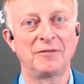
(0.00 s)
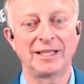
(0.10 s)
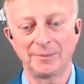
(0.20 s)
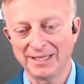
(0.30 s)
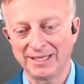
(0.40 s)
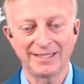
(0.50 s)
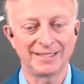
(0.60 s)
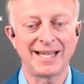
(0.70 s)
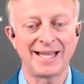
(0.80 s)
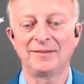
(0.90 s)
Valley Bean, and
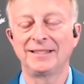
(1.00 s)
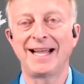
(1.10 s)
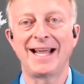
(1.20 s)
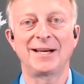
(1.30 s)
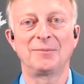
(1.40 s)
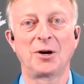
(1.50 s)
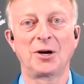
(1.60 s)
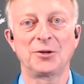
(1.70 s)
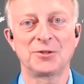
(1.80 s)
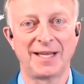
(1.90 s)
Kevin, Dan, and
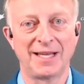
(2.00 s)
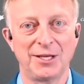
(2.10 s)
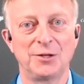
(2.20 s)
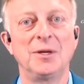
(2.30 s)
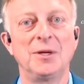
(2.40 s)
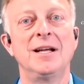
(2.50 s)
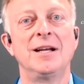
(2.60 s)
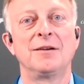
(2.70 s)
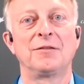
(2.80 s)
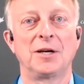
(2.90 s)
Marcos, thank you
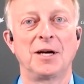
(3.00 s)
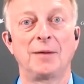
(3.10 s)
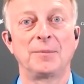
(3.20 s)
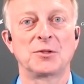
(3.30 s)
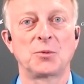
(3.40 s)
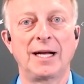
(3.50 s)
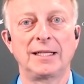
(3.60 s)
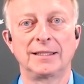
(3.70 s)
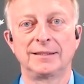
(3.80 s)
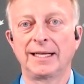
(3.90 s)
for your help as well.
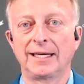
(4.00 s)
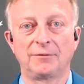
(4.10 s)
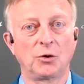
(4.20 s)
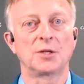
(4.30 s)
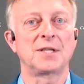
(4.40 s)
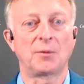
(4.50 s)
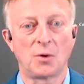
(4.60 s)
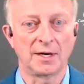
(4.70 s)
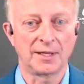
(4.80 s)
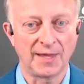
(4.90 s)
And of course, I
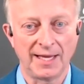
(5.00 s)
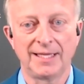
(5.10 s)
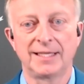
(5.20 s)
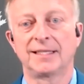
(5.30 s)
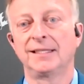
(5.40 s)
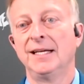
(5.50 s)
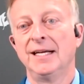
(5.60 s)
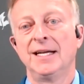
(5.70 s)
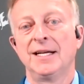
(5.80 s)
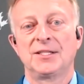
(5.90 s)
want to thank
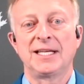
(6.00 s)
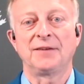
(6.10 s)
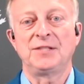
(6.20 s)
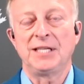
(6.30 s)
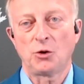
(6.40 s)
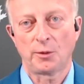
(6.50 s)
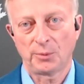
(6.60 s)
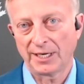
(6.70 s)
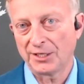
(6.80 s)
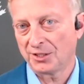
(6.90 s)
CFT
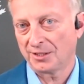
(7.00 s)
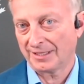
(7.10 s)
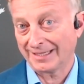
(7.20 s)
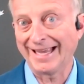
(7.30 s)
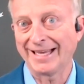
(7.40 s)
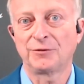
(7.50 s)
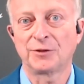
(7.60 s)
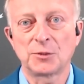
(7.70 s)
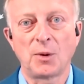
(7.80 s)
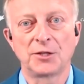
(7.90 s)
Corporation again for
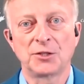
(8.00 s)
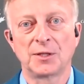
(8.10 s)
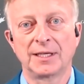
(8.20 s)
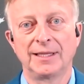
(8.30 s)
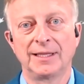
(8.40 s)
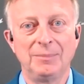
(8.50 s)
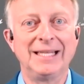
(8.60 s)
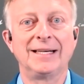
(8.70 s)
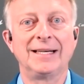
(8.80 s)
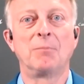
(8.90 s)
sponsoring the
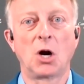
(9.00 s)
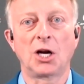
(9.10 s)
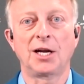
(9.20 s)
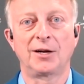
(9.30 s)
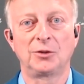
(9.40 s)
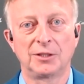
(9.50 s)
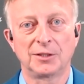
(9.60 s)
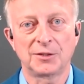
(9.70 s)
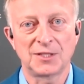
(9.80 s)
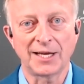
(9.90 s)
Bean Market
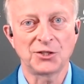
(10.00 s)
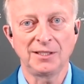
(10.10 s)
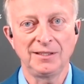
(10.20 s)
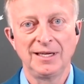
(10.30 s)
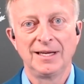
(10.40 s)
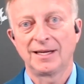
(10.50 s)
Outlook session.